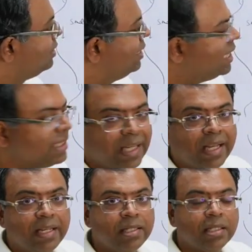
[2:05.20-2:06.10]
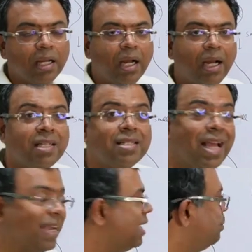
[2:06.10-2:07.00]
This is a
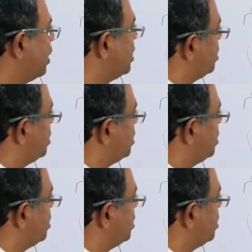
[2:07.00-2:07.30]
sagging